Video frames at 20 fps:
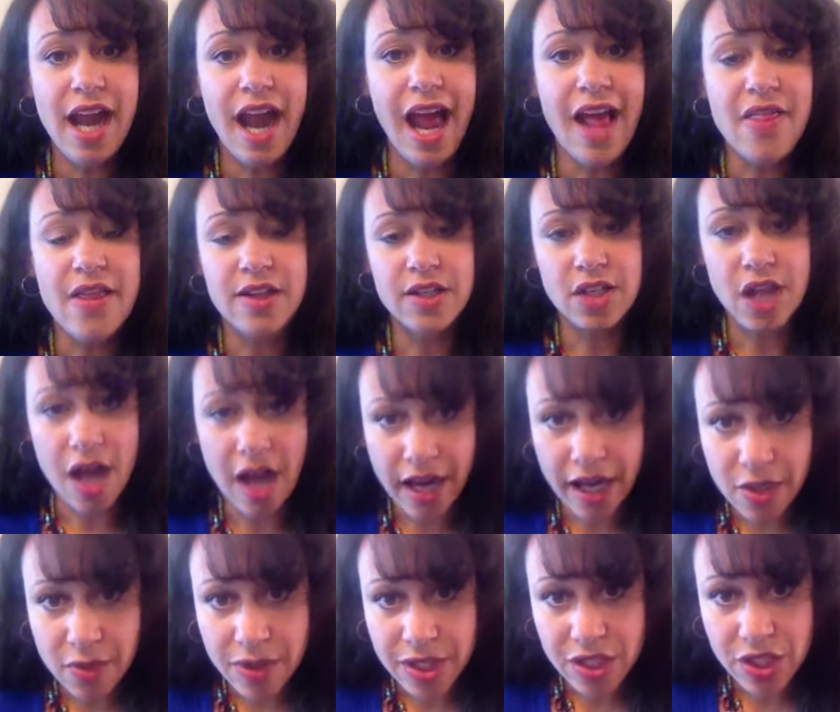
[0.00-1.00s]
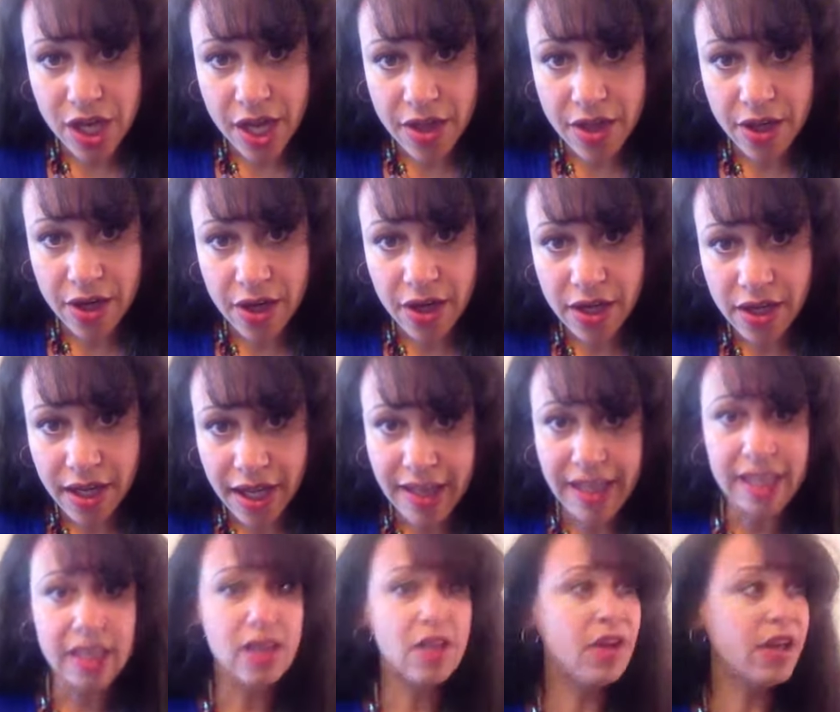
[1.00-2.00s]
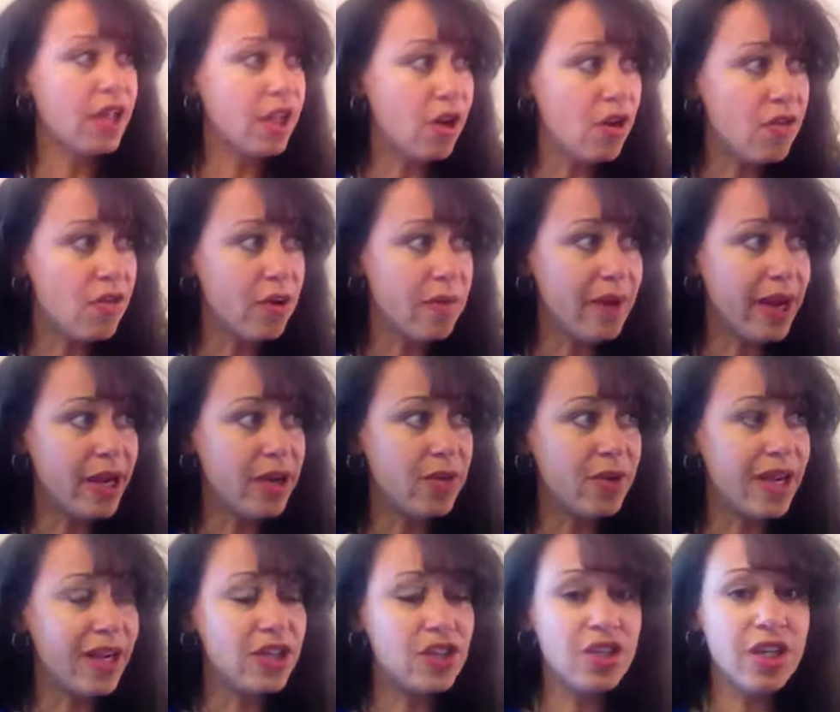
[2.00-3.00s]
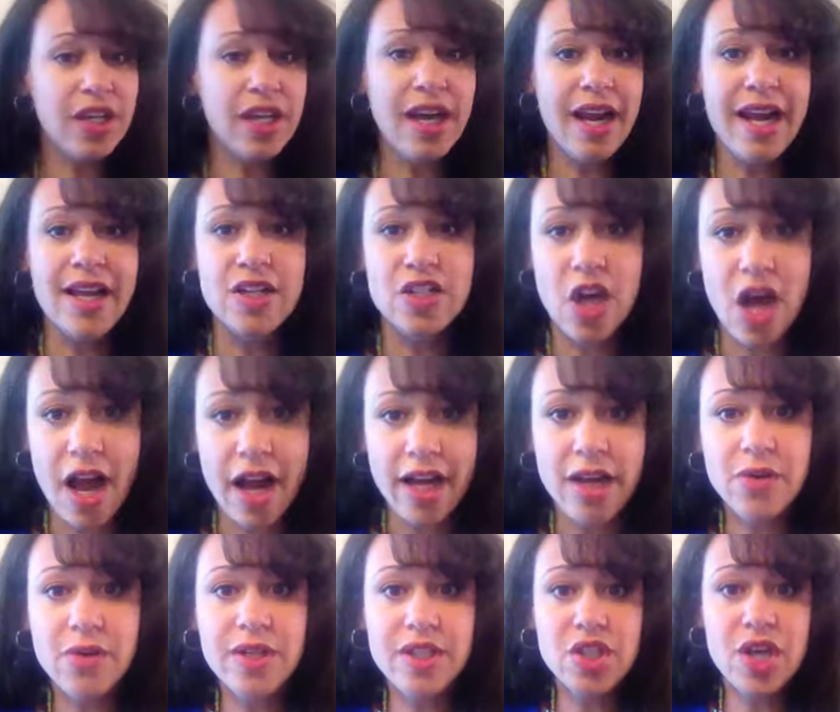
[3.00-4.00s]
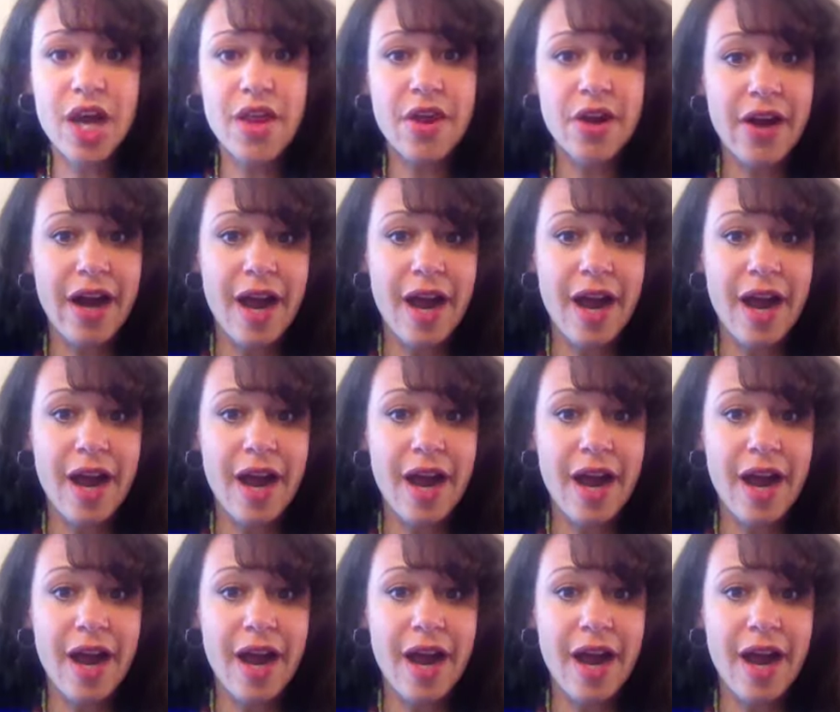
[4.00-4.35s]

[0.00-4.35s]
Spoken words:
and then talking to each other and then looking over in my direction and talking to each other.